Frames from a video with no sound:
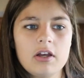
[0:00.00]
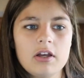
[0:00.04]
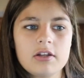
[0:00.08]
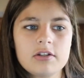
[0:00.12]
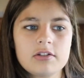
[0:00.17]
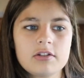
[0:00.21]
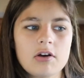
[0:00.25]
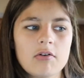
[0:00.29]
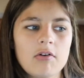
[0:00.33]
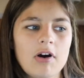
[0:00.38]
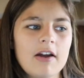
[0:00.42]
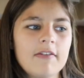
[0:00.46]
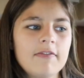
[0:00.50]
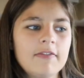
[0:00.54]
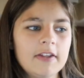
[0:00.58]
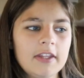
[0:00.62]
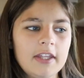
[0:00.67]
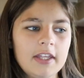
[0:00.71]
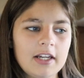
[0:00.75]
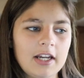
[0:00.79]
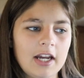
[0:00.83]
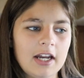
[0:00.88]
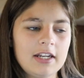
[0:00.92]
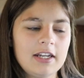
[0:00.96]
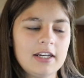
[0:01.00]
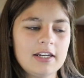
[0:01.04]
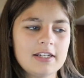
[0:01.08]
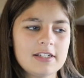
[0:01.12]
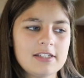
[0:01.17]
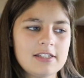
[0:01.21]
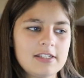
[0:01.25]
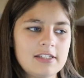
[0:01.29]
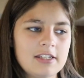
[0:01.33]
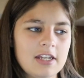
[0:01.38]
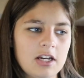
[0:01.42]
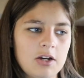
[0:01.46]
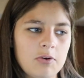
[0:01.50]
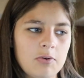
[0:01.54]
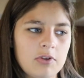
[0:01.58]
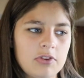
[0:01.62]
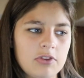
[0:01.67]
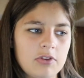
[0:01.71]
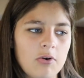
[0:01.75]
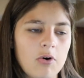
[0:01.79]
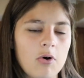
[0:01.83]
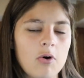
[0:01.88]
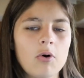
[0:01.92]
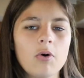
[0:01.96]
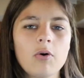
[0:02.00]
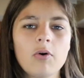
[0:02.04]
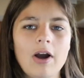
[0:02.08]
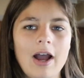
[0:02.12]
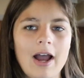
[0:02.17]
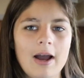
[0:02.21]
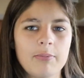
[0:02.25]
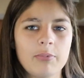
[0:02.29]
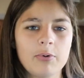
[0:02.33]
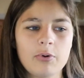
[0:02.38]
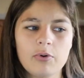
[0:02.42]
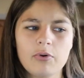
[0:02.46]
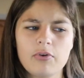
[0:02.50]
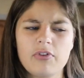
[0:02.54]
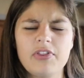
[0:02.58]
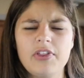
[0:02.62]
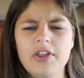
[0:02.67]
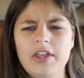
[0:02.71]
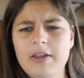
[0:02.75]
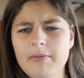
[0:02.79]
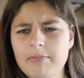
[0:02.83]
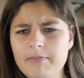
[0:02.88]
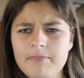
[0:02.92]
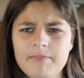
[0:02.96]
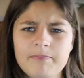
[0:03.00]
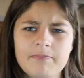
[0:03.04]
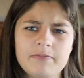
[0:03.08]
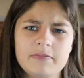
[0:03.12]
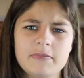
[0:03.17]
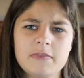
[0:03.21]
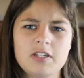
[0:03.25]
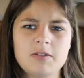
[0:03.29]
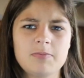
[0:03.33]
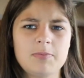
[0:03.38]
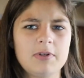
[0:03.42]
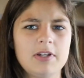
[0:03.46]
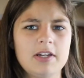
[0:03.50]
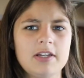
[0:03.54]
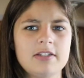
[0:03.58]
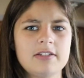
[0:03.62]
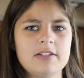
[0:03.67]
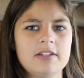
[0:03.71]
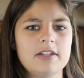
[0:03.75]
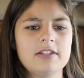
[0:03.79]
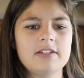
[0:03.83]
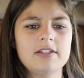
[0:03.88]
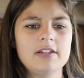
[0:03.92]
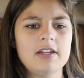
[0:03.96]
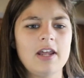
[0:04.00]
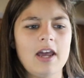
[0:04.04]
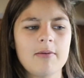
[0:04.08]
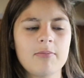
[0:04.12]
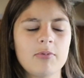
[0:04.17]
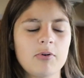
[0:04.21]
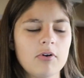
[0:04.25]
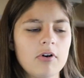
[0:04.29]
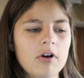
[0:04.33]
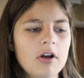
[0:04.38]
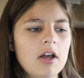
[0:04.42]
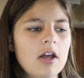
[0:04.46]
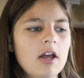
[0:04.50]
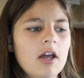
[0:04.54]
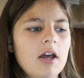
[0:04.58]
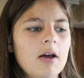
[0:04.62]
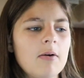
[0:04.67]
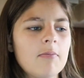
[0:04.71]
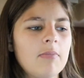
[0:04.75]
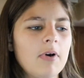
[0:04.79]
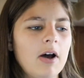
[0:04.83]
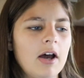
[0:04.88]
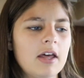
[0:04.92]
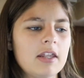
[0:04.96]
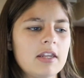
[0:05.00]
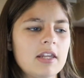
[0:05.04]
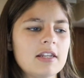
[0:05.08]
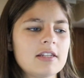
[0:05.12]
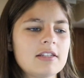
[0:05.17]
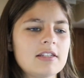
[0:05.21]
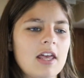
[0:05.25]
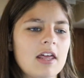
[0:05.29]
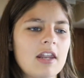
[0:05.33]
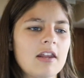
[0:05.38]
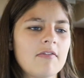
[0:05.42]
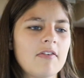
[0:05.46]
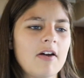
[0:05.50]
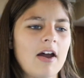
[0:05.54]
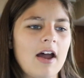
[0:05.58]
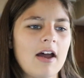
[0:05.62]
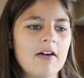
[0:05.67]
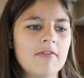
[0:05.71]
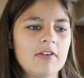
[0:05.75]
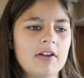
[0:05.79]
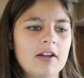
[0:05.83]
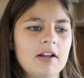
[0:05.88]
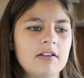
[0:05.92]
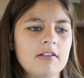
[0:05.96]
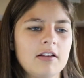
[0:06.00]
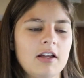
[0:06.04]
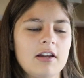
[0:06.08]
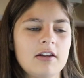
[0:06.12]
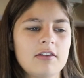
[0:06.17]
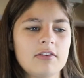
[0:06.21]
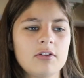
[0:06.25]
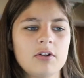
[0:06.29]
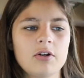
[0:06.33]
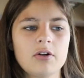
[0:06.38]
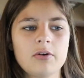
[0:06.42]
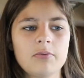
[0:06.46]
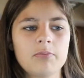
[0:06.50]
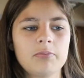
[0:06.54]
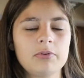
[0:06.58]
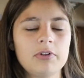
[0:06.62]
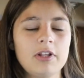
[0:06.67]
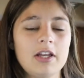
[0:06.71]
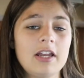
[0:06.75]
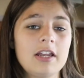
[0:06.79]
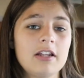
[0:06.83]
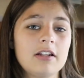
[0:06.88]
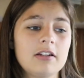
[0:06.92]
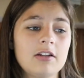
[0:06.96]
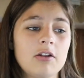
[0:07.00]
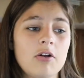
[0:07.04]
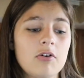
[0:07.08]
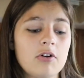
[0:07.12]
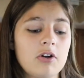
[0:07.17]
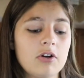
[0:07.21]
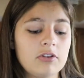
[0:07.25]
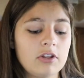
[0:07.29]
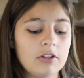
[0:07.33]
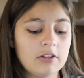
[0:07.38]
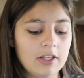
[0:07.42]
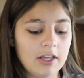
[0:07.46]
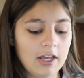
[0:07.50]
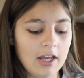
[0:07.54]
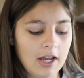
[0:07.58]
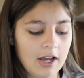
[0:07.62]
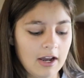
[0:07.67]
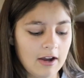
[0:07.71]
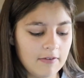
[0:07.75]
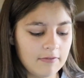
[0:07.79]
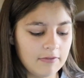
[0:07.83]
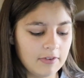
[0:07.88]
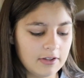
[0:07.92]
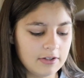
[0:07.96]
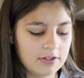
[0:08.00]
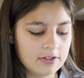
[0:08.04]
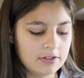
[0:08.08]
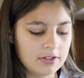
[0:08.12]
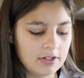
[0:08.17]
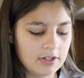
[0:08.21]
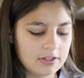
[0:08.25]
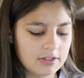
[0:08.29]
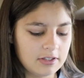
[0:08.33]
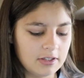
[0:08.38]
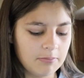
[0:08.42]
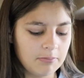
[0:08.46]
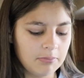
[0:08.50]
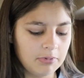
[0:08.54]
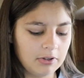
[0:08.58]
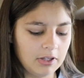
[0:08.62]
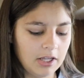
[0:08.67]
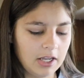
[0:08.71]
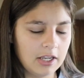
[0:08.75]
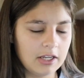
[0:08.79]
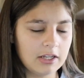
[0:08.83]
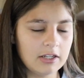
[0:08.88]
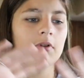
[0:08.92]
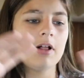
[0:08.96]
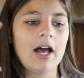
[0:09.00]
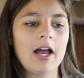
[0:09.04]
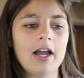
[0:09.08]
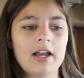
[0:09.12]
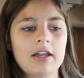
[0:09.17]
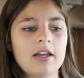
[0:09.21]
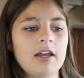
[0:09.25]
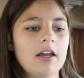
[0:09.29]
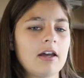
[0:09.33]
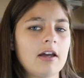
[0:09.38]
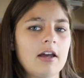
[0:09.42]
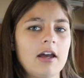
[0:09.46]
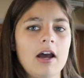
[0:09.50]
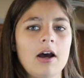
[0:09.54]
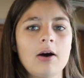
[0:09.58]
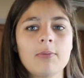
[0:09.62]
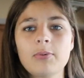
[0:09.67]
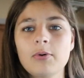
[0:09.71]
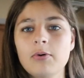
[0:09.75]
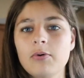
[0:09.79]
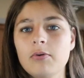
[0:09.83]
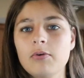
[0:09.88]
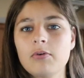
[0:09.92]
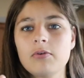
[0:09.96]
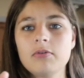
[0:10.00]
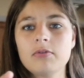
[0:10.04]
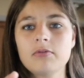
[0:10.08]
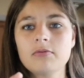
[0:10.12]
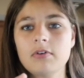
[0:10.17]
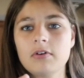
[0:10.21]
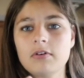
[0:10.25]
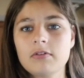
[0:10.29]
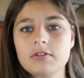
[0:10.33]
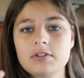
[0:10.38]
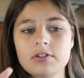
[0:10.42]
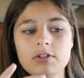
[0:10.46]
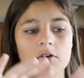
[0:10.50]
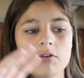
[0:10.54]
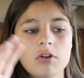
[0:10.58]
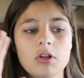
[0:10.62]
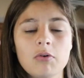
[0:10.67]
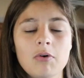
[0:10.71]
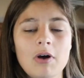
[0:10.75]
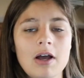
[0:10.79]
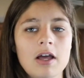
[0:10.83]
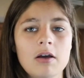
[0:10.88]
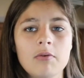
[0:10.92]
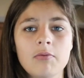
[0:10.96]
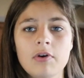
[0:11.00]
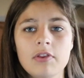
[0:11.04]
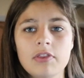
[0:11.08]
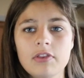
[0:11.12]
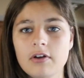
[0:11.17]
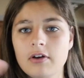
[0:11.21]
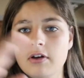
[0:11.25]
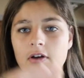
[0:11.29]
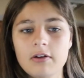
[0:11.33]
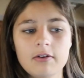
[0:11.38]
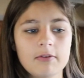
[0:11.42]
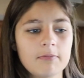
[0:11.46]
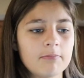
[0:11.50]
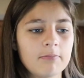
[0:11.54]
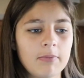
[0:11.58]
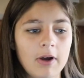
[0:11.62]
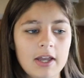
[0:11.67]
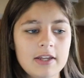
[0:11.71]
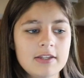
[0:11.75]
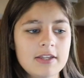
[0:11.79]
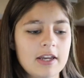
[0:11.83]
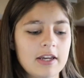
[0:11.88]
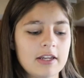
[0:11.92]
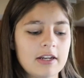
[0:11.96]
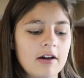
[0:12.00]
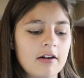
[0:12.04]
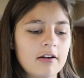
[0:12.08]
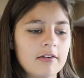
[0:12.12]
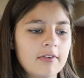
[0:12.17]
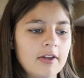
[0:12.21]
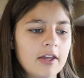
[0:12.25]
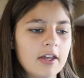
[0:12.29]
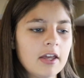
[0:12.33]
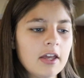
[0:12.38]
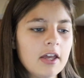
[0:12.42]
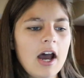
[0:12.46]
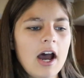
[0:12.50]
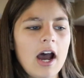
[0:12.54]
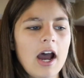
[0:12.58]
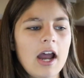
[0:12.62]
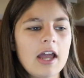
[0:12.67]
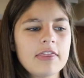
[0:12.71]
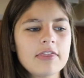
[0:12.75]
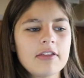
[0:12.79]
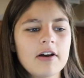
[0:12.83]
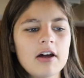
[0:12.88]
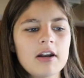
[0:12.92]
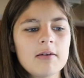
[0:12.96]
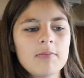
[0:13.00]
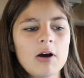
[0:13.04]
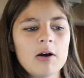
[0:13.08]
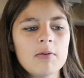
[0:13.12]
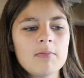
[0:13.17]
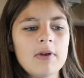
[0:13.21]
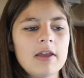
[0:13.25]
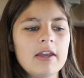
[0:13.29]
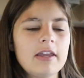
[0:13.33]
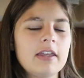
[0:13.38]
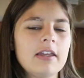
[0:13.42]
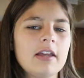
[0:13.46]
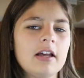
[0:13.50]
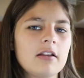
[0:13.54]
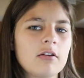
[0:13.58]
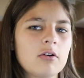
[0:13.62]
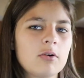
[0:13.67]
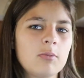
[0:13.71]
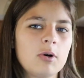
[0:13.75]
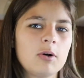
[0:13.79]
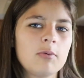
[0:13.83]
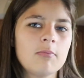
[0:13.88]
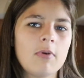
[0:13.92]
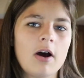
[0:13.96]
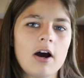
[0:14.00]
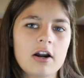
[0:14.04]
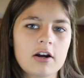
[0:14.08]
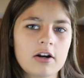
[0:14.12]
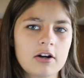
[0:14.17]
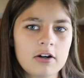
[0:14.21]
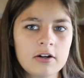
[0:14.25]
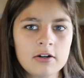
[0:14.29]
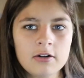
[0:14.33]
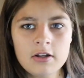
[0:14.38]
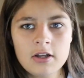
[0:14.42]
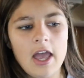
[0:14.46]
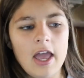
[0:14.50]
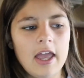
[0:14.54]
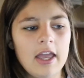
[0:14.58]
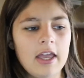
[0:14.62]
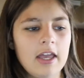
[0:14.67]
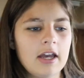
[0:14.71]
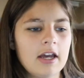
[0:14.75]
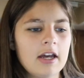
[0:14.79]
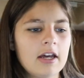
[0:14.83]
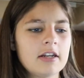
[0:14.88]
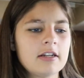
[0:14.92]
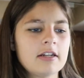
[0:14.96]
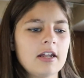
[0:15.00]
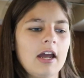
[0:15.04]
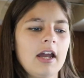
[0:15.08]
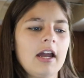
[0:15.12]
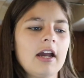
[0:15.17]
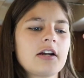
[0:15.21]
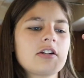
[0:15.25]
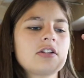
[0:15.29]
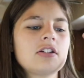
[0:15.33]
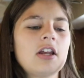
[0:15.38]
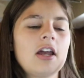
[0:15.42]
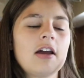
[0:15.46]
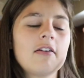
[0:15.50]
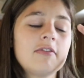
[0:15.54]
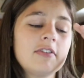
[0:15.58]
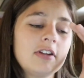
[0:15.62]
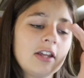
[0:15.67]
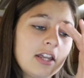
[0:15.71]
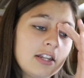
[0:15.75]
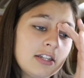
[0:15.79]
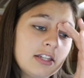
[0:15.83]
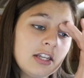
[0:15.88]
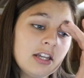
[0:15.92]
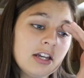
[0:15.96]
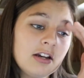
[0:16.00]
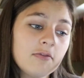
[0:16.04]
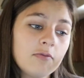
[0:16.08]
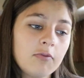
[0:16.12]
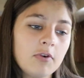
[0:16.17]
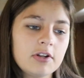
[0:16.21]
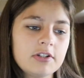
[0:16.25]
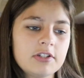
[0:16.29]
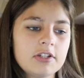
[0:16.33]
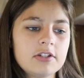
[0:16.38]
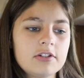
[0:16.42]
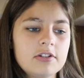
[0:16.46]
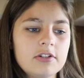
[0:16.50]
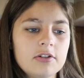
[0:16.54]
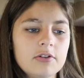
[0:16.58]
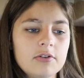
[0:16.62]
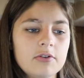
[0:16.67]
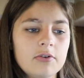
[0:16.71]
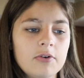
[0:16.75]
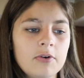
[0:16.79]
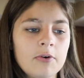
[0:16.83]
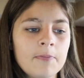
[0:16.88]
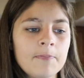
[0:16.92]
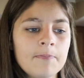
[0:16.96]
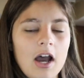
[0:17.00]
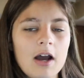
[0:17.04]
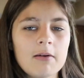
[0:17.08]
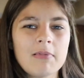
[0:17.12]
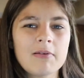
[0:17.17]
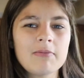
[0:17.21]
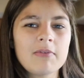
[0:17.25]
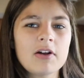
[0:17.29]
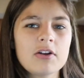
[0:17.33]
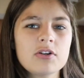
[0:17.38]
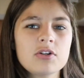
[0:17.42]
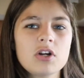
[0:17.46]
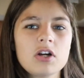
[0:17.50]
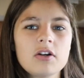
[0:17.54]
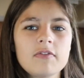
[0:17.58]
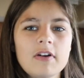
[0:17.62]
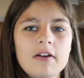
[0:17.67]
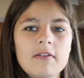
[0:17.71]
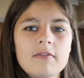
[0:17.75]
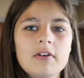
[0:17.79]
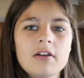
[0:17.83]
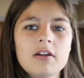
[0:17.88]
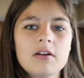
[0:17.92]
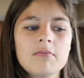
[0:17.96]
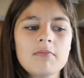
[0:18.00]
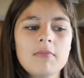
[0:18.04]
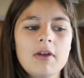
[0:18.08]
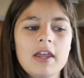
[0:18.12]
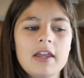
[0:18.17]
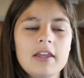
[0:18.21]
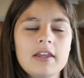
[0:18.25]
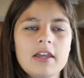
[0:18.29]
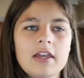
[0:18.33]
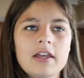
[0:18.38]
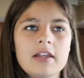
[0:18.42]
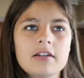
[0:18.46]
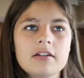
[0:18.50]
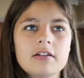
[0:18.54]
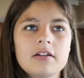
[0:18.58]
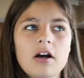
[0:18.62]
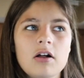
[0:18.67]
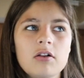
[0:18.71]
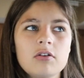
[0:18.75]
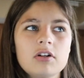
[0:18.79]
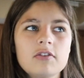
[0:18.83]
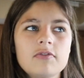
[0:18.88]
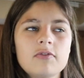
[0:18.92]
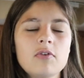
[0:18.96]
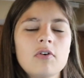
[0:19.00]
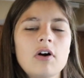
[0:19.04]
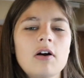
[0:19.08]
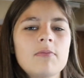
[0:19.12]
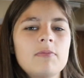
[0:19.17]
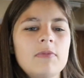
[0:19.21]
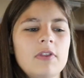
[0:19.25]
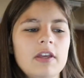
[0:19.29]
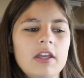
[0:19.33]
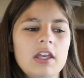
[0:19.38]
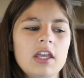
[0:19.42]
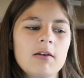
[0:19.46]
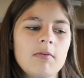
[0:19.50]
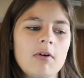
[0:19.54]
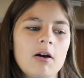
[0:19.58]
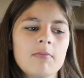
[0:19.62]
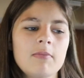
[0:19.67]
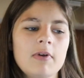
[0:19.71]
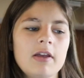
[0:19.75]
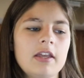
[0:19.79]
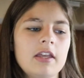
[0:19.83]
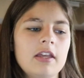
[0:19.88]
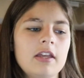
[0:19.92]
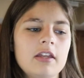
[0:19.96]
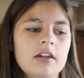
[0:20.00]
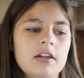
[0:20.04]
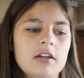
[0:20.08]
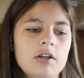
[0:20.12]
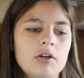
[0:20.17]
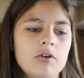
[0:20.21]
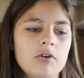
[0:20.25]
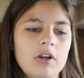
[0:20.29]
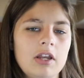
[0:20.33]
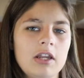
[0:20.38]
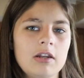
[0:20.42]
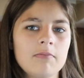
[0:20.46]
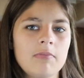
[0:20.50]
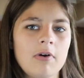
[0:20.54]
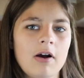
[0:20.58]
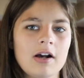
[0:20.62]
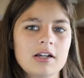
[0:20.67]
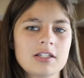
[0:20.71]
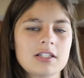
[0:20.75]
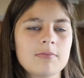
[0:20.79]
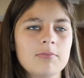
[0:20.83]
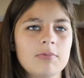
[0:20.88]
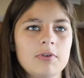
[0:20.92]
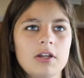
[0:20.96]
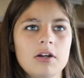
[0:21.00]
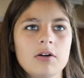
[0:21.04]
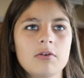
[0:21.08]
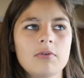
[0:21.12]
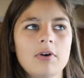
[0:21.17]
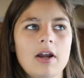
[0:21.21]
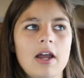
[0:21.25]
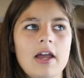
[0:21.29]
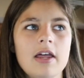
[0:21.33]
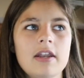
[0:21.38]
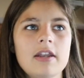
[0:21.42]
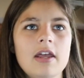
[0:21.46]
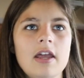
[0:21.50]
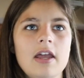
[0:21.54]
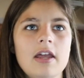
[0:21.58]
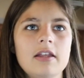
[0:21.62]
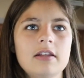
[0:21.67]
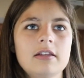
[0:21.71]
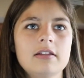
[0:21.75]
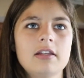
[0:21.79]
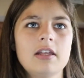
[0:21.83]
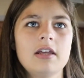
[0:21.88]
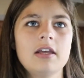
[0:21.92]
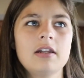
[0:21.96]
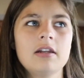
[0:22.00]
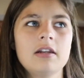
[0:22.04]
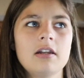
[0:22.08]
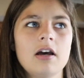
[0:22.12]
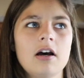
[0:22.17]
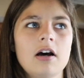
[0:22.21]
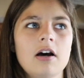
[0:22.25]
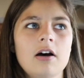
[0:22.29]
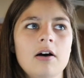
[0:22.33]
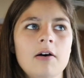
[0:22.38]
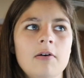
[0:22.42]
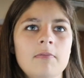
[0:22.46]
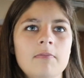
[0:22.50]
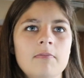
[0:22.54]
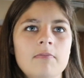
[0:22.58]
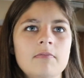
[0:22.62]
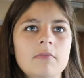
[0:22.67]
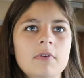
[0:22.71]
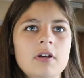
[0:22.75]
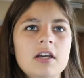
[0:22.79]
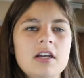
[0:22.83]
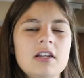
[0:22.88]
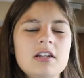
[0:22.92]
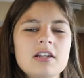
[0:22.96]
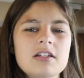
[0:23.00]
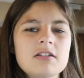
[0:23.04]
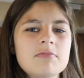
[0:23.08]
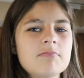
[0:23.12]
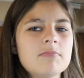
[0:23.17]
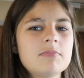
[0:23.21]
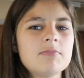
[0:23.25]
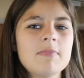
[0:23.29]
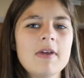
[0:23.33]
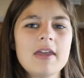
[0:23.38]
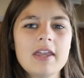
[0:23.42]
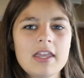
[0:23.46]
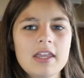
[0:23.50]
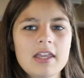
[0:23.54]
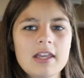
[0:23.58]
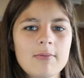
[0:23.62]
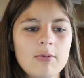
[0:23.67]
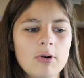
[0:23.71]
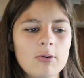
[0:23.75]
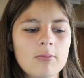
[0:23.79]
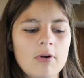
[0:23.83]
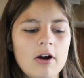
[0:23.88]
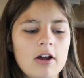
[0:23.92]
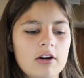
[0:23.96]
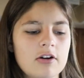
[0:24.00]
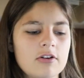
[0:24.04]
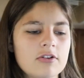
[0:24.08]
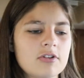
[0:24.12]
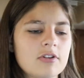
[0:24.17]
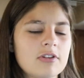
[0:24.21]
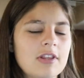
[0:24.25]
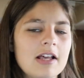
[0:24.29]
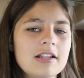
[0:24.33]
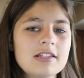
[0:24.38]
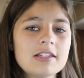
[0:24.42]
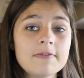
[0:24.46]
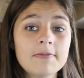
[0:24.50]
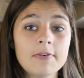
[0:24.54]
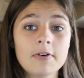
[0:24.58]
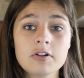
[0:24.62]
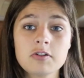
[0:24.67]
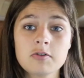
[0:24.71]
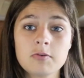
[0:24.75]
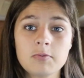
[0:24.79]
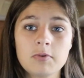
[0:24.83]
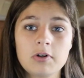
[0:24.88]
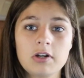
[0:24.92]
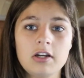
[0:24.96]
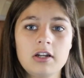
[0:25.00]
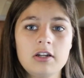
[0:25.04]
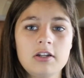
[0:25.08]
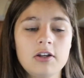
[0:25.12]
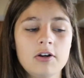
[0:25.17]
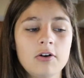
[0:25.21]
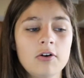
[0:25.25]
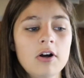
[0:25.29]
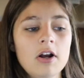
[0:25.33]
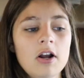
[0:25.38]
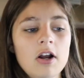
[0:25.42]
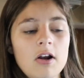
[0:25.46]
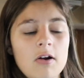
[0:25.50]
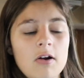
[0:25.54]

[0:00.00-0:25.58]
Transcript: So I feel like I need to stick with the whole Apple theme just because it's an apple. But instead of having like their plain logo that they have that's just the plain black apple silhouette with a bite taken out of it. I thought about making it a little more modern and I actually have an idea of what to do. Um, I'm not sure if I'm gonna make it colorful. I'm thinking about making it a green, possibly a red, and then um, just making it more modern. So that's the first one we're gonna do.